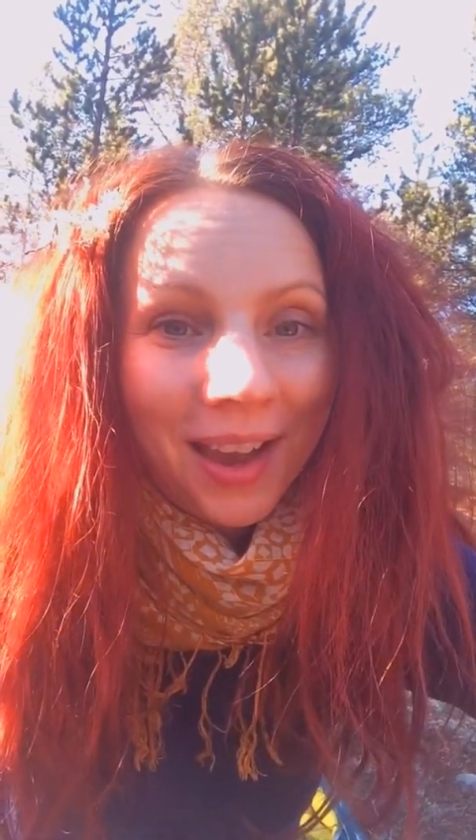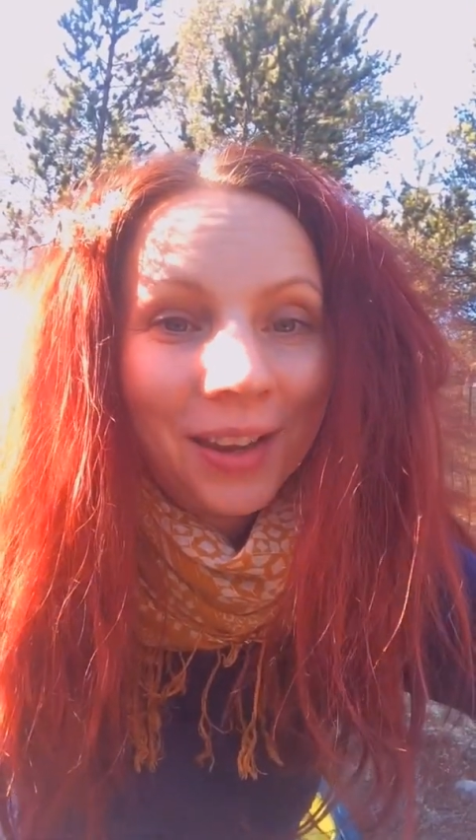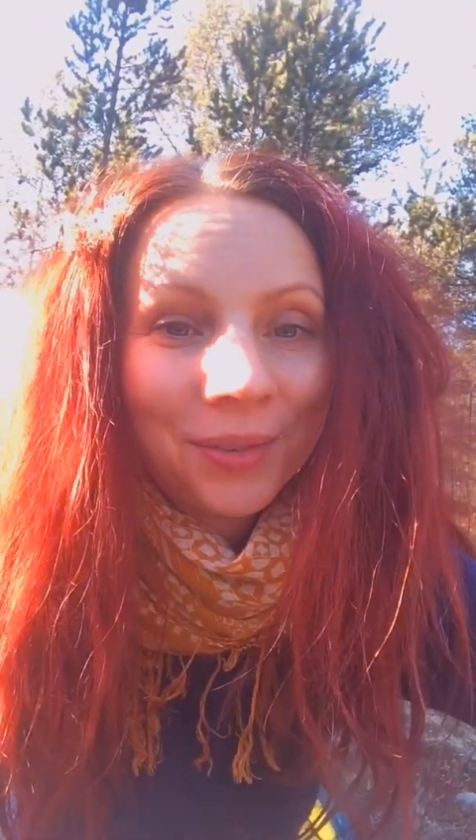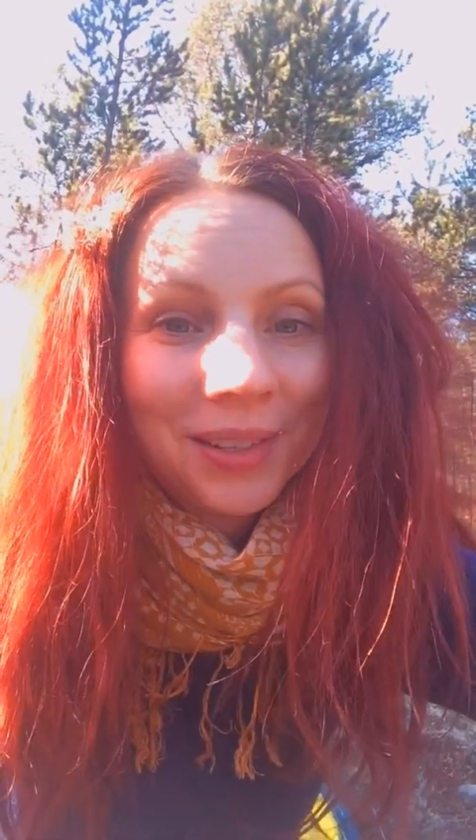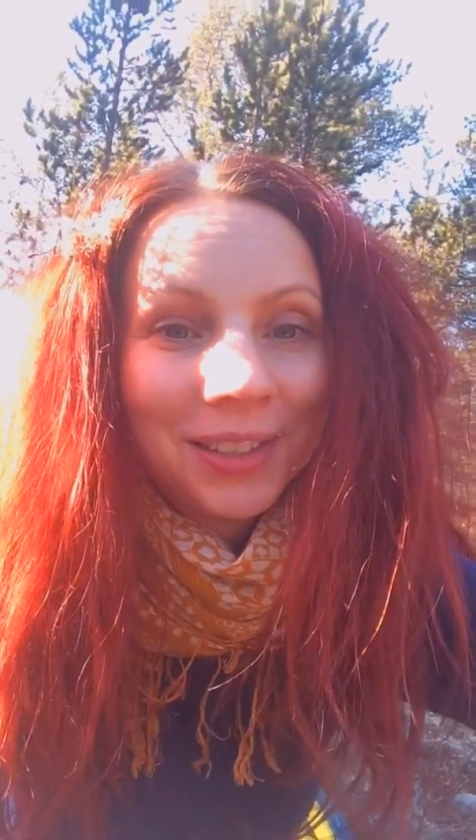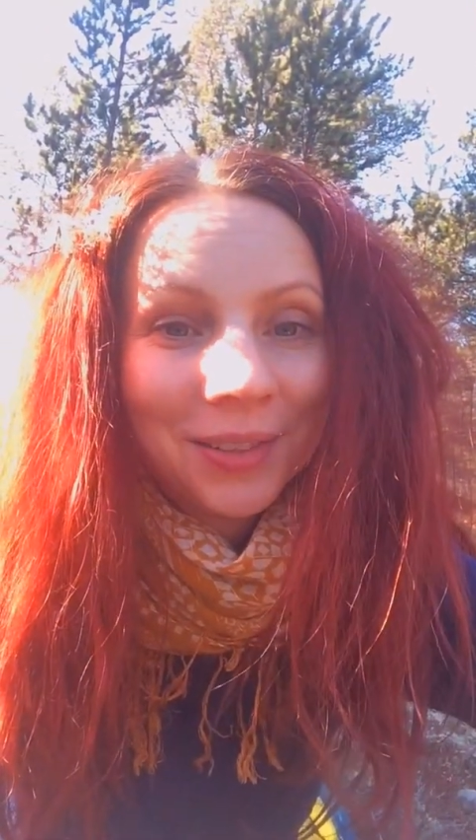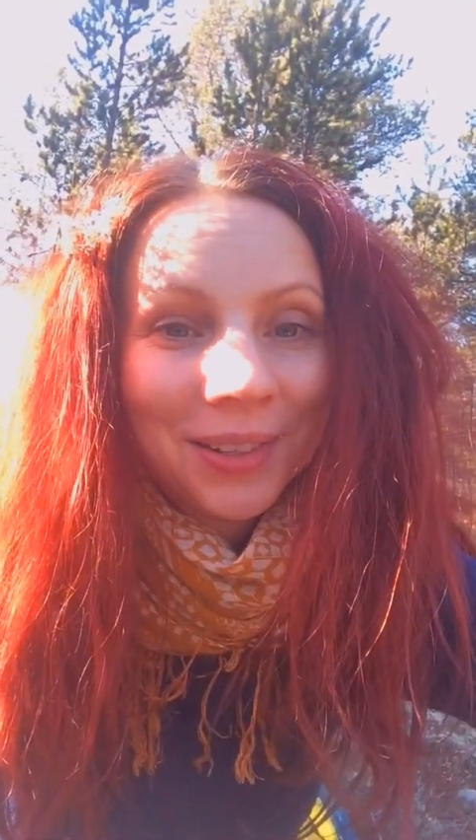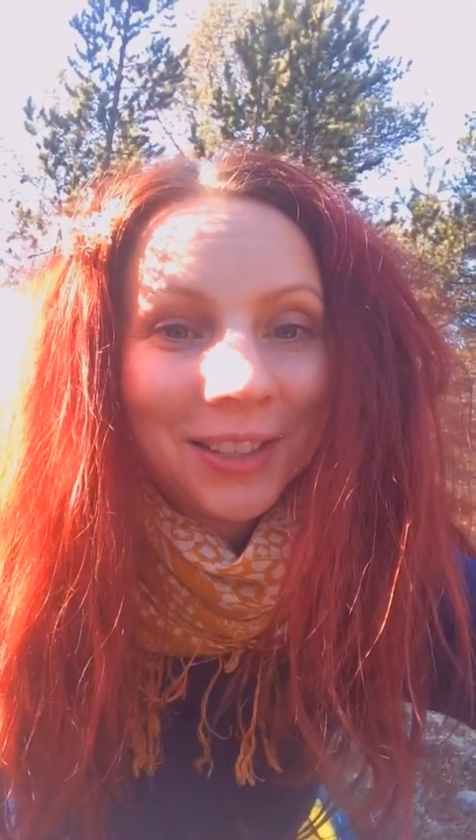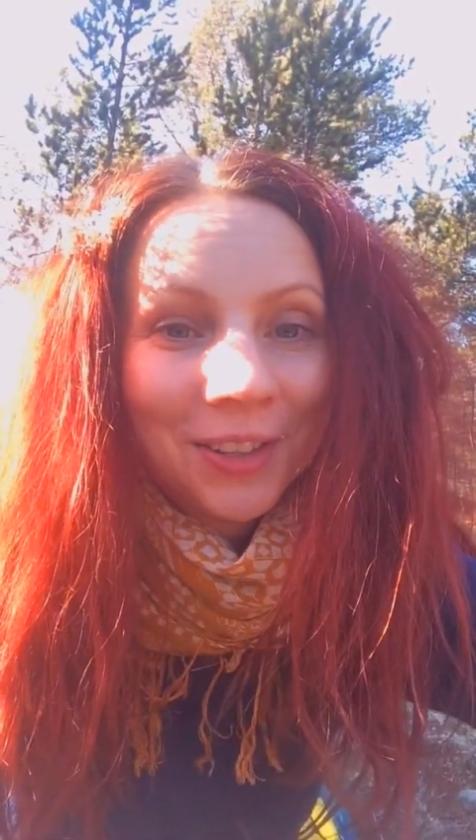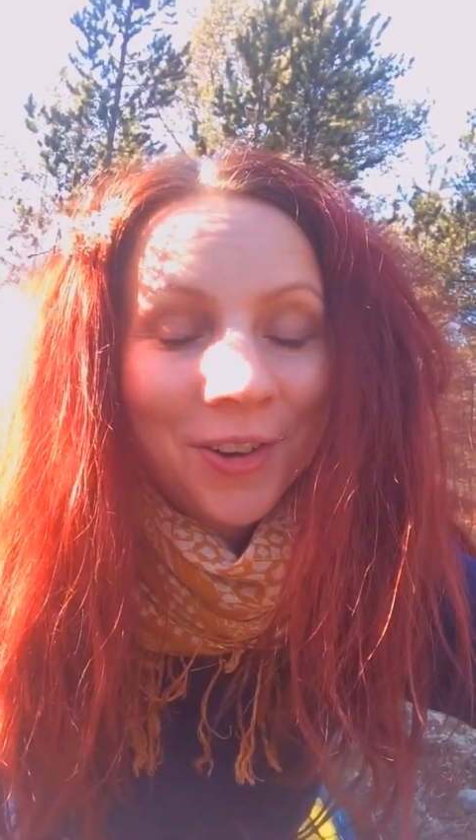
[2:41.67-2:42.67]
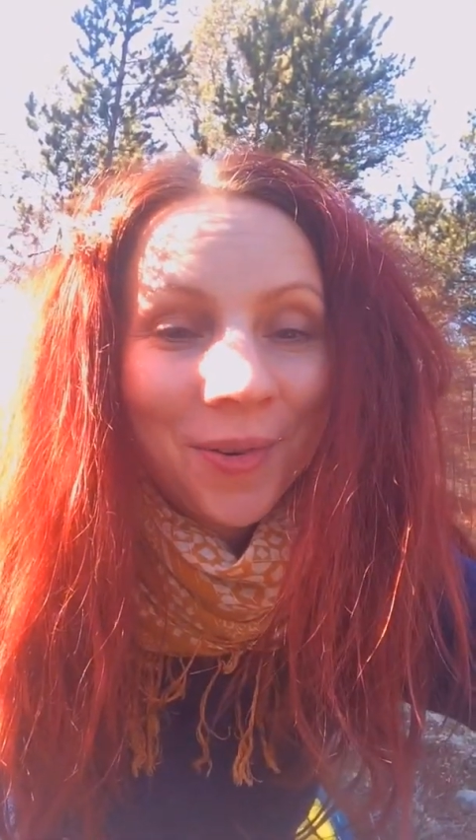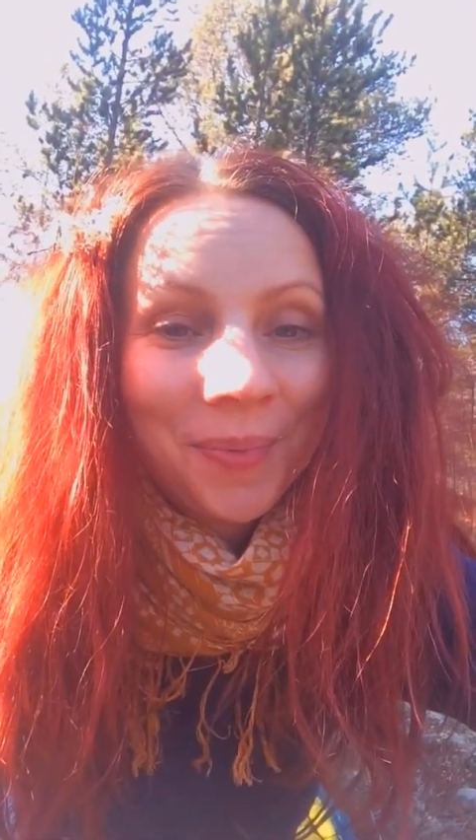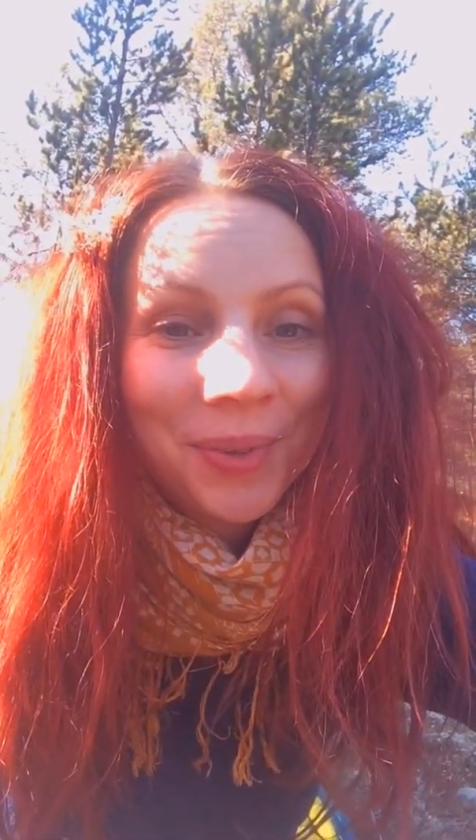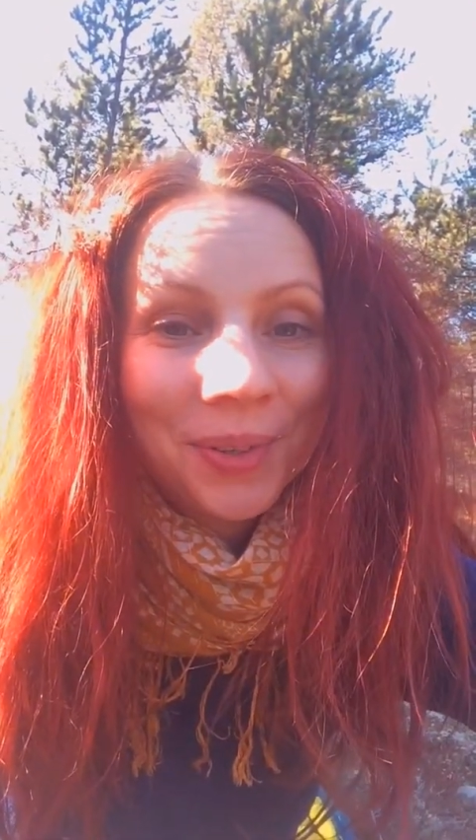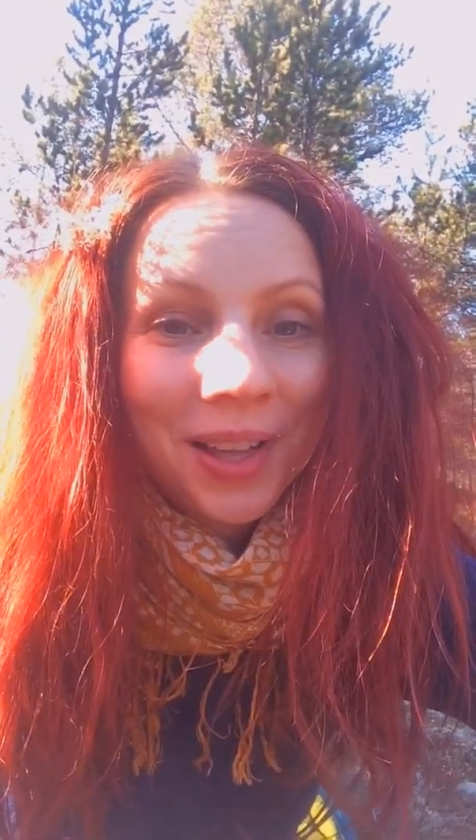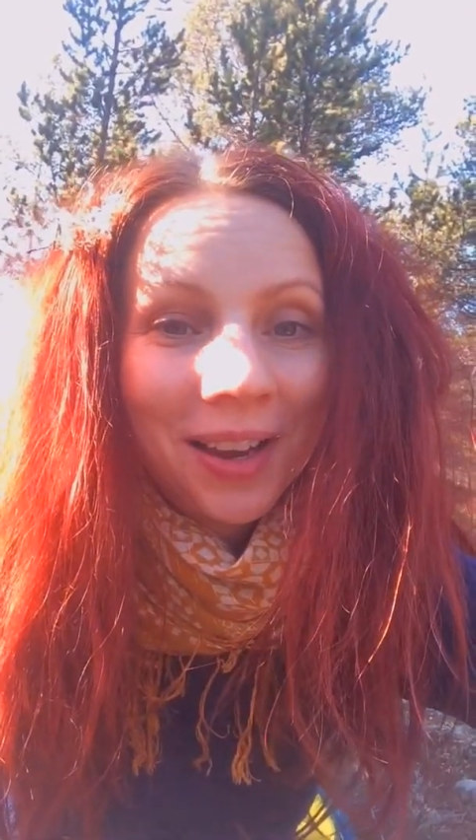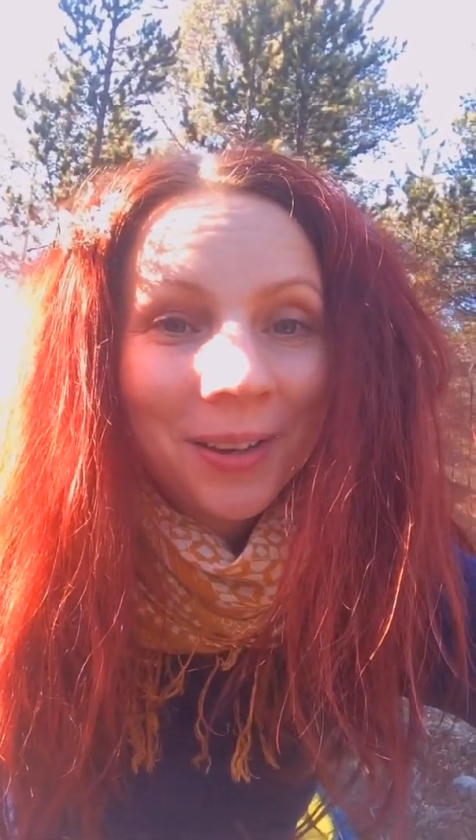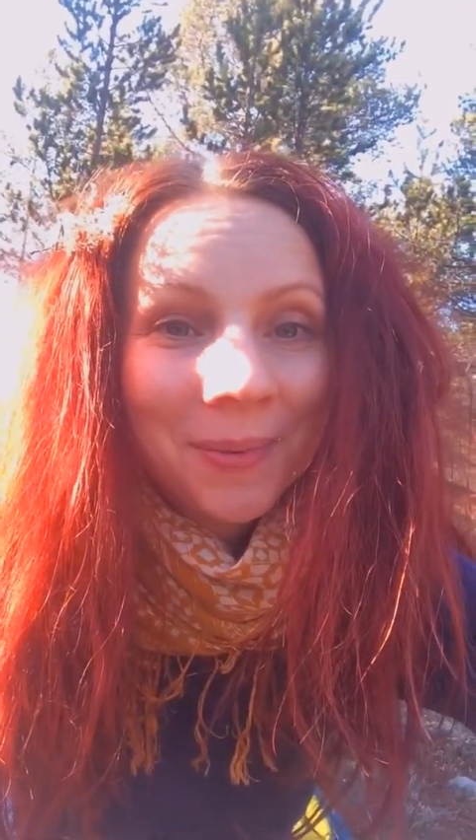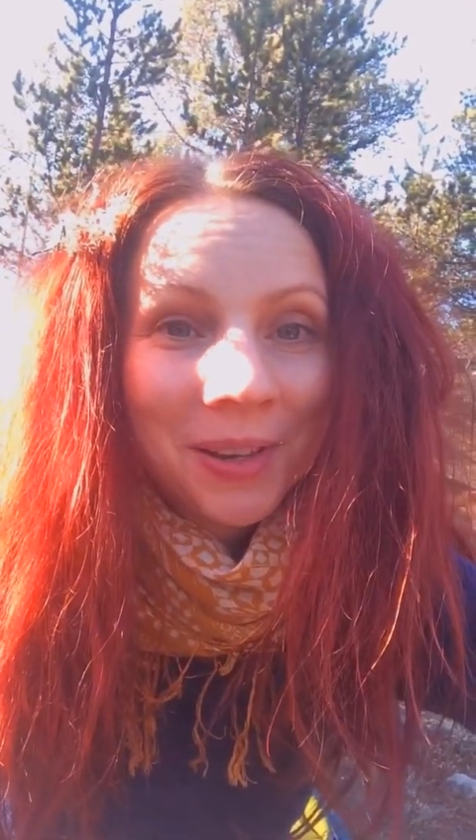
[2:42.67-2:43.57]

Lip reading: I really hope you like